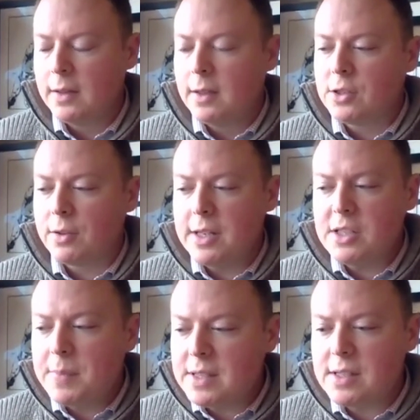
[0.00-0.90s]
So these
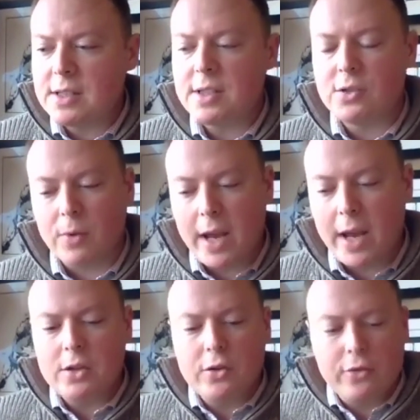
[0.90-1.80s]
businesses
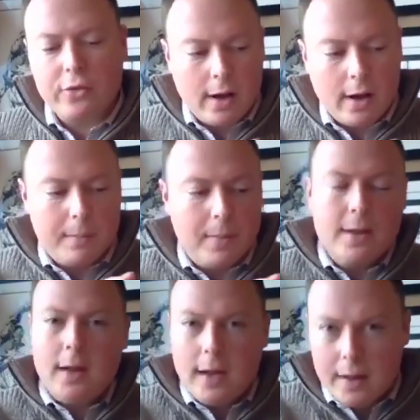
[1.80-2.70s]
range from
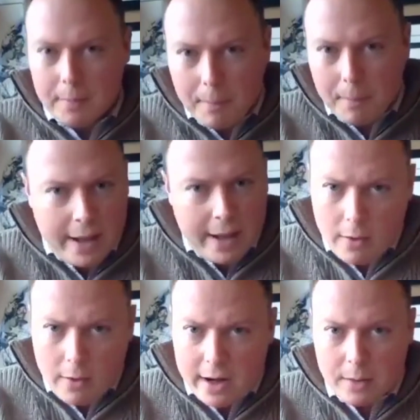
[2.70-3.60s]
micro
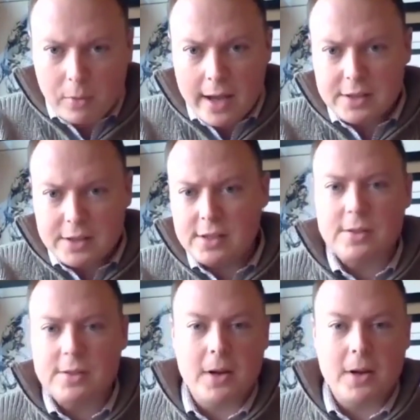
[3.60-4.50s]

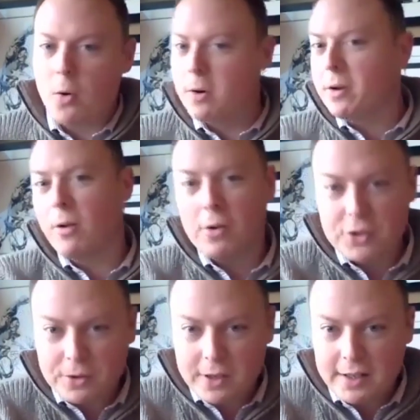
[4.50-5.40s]
enterprises, a corner
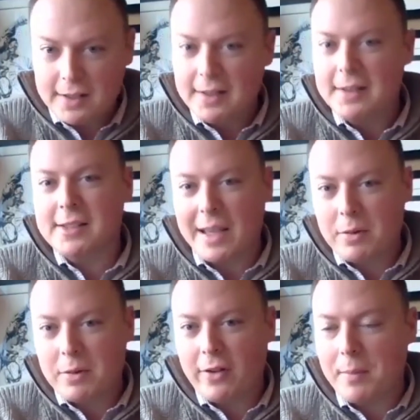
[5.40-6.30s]
grocery type
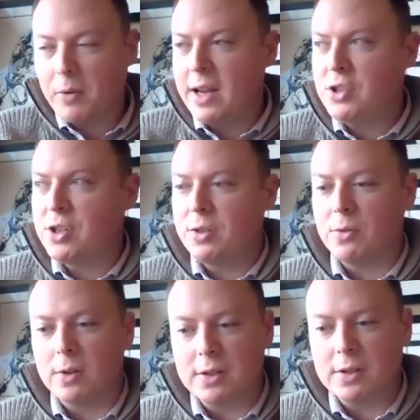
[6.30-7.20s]
of operation
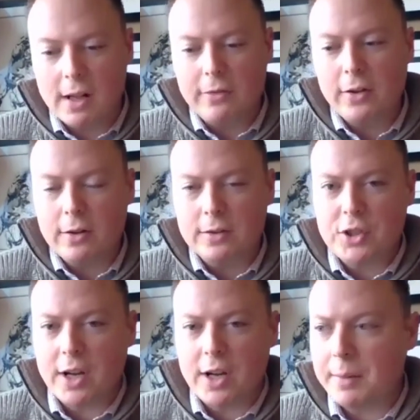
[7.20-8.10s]
or a cell phone
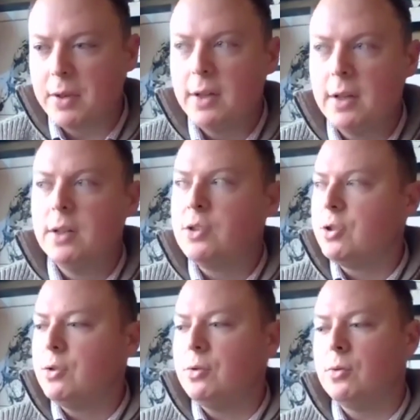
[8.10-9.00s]
shop,
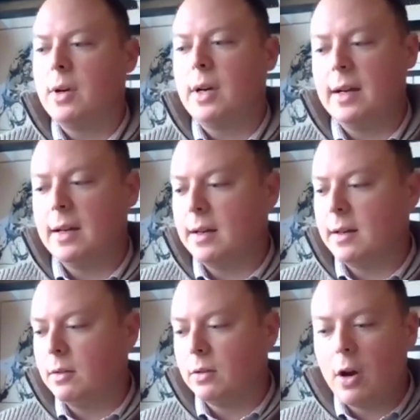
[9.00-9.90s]
to
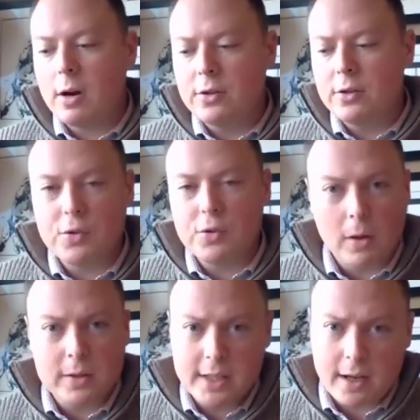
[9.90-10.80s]
large
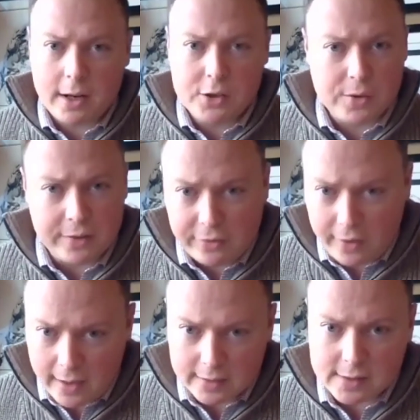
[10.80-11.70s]
multi-country
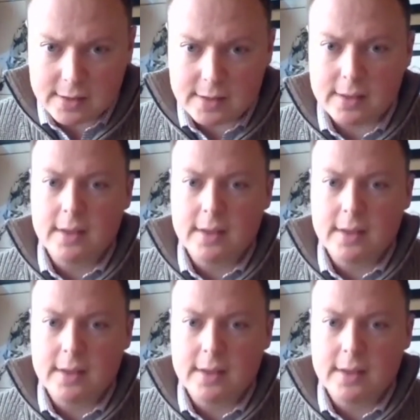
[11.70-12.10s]
funds